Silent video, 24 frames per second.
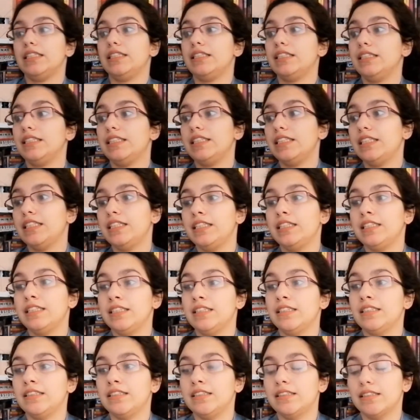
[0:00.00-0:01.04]

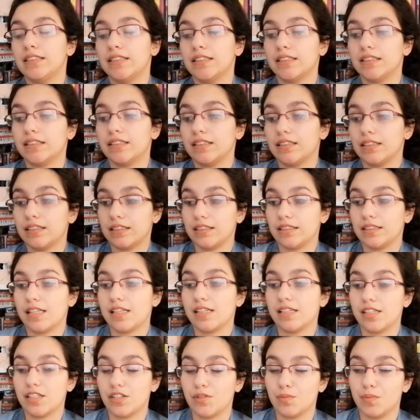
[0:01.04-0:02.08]
this
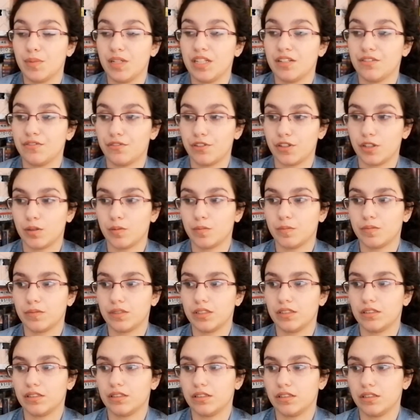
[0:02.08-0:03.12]
is being filmed
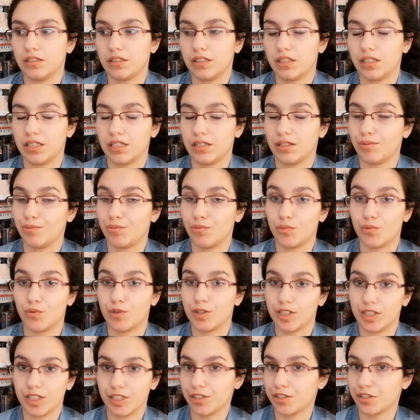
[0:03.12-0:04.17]

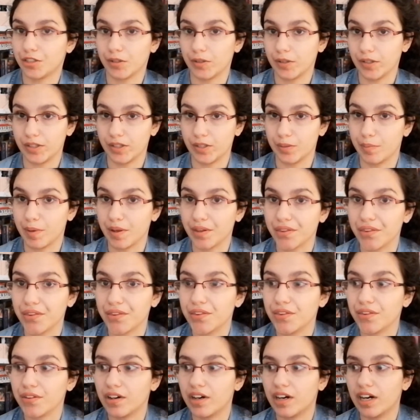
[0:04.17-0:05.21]
really early in the
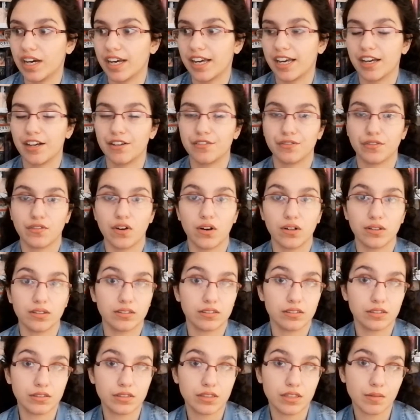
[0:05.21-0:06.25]
month. I have
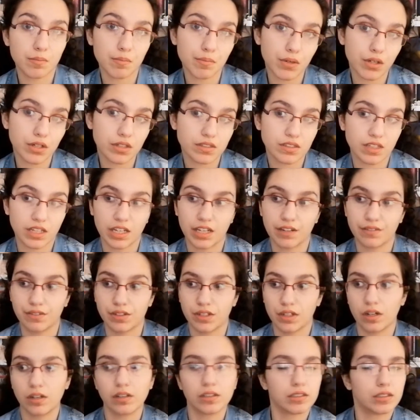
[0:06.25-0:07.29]
gotten to some books, I
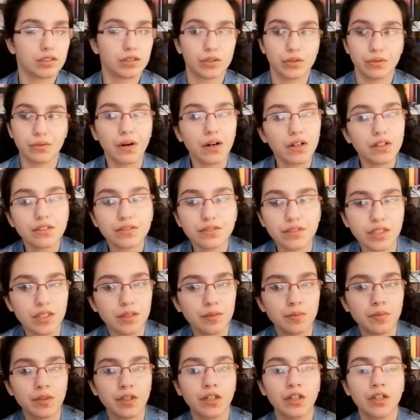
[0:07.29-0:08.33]
haven't gotten to all of
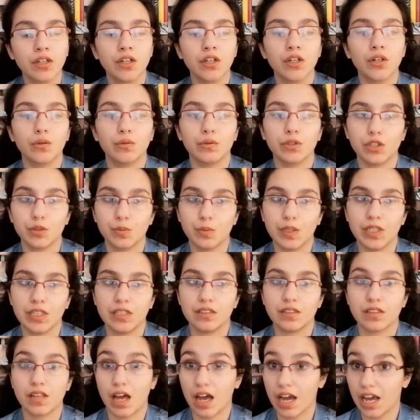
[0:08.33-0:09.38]
them, which
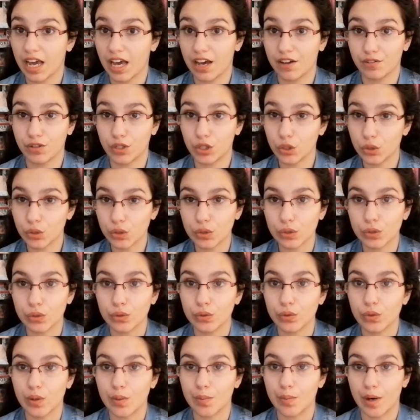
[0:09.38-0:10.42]
means I have no
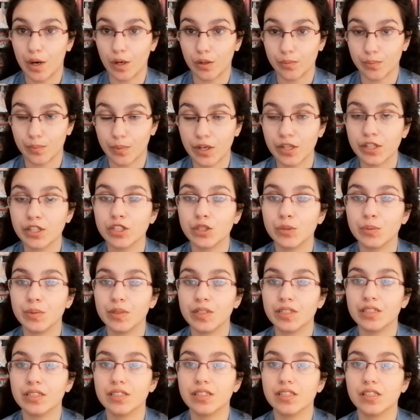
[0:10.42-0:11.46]
clue about
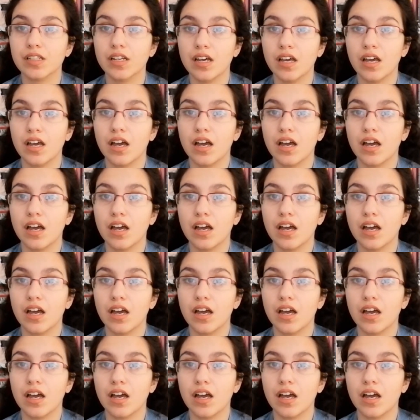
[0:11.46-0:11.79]
punishments.